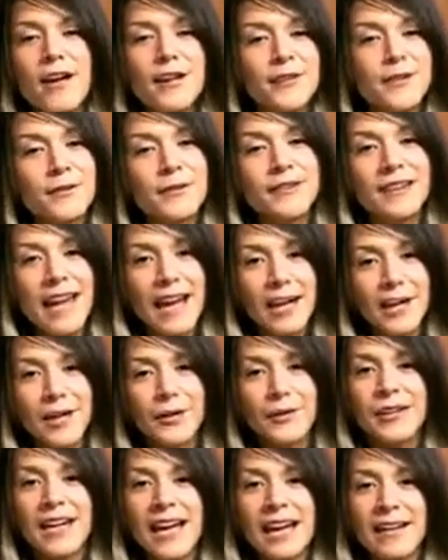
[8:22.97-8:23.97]
so get
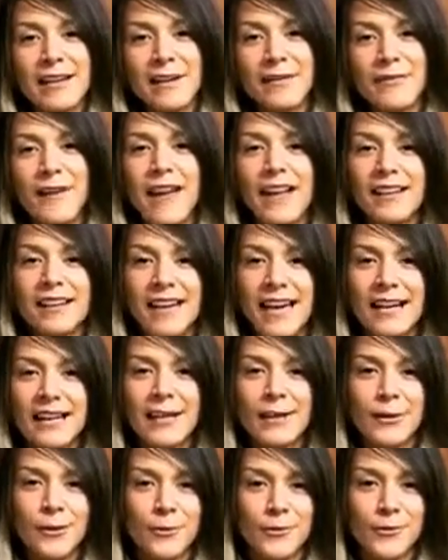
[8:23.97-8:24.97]
creative and get
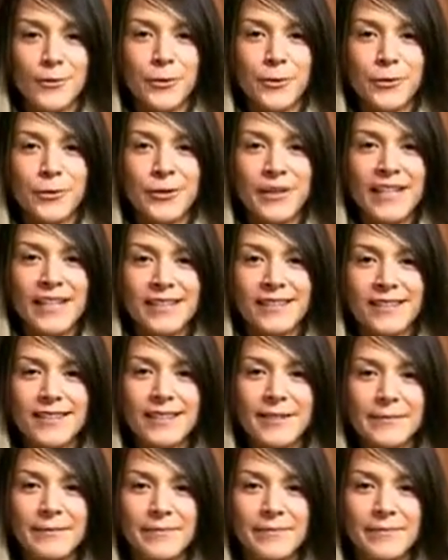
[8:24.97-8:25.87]
in those whole grains.